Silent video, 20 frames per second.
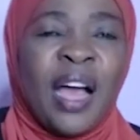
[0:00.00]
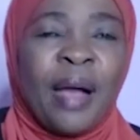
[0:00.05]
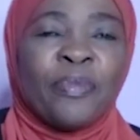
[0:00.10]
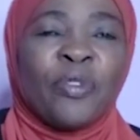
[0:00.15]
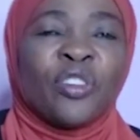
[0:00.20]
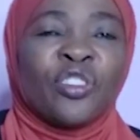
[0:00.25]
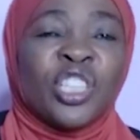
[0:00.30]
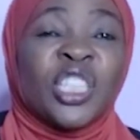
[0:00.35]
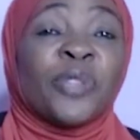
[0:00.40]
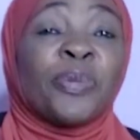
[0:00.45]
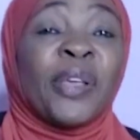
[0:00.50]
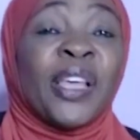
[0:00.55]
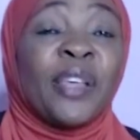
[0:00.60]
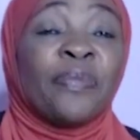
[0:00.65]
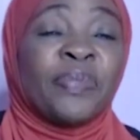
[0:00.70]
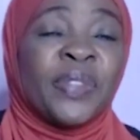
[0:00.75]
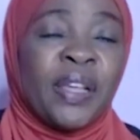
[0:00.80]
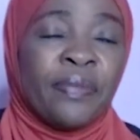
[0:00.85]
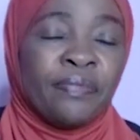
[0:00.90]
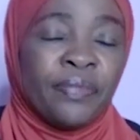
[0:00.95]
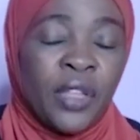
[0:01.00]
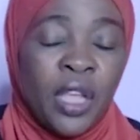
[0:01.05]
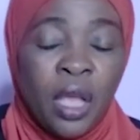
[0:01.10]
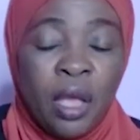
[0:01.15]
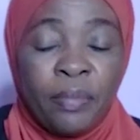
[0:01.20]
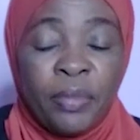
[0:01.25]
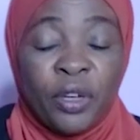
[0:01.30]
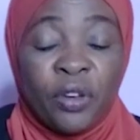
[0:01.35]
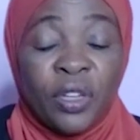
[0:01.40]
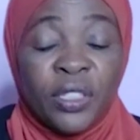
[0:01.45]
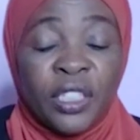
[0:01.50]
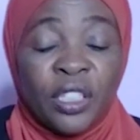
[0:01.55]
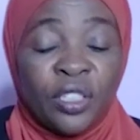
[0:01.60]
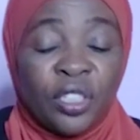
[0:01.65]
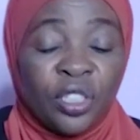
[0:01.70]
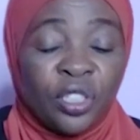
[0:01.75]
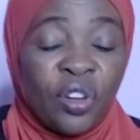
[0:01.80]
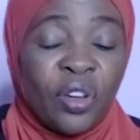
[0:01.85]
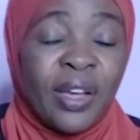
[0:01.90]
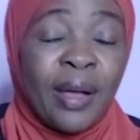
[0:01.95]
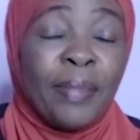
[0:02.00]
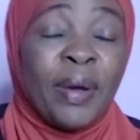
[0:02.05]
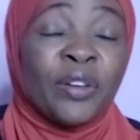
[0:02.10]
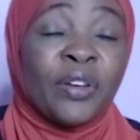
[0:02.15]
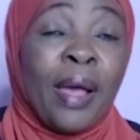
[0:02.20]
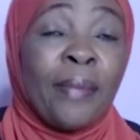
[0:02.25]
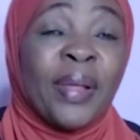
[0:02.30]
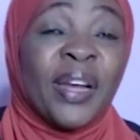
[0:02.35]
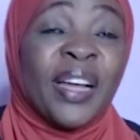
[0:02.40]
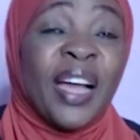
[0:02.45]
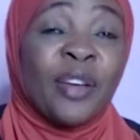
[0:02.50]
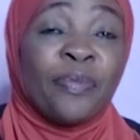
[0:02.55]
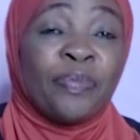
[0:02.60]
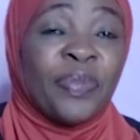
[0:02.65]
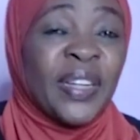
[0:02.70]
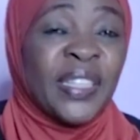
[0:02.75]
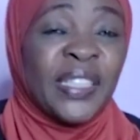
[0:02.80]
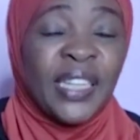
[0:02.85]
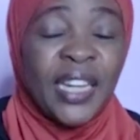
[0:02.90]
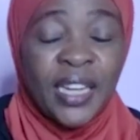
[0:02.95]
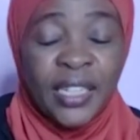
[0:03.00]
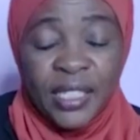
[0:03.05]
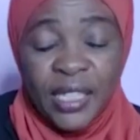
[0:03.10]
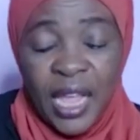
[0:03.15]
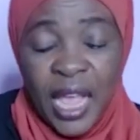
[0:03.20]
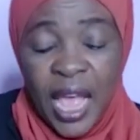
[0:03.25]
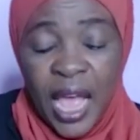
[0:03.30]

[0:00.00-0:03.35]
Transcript: I'm going to skip them because he's talking about American presidents,